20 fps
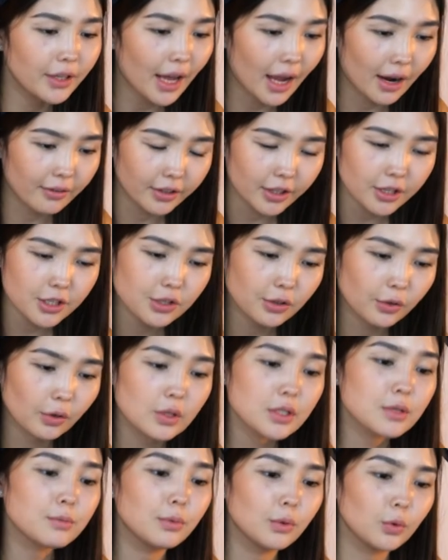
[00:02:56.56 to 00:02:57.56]
average
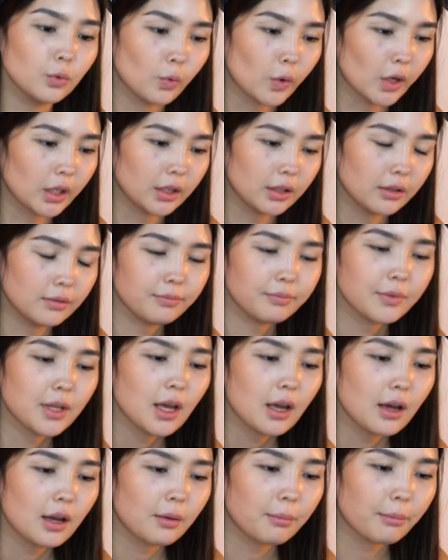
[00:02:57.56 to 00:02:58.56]
crossed blue one.
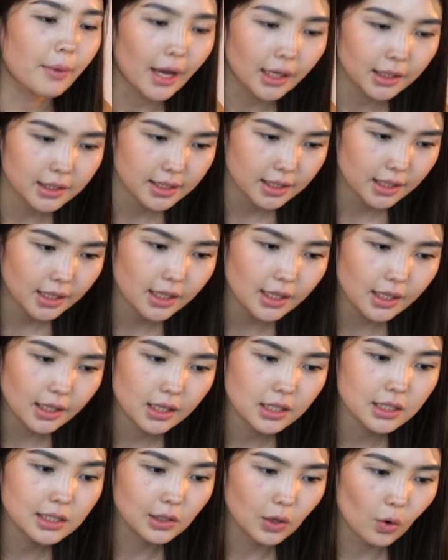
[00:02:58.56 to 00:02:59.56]
MACD
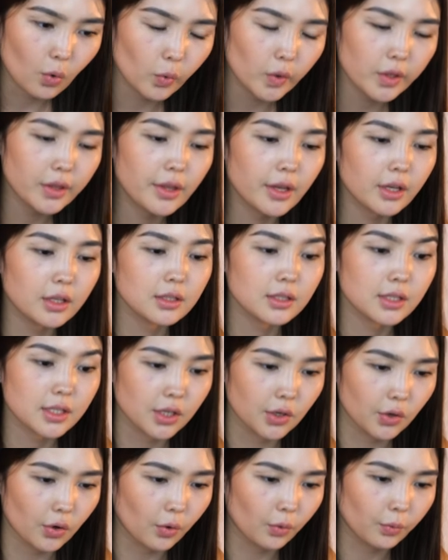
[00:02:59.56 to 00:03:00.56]
is lower than
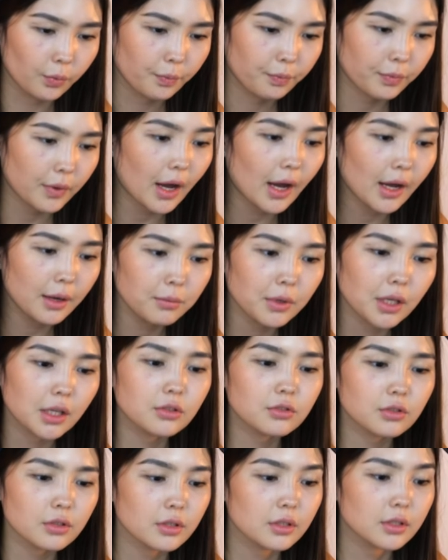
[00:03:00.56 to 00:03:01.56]
zero. I'm
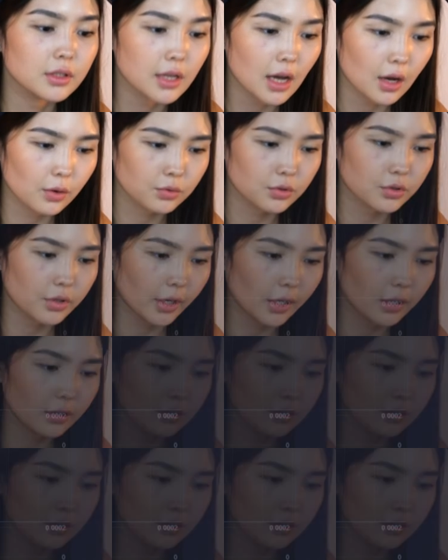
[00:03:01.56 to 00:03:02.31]
entering down trade.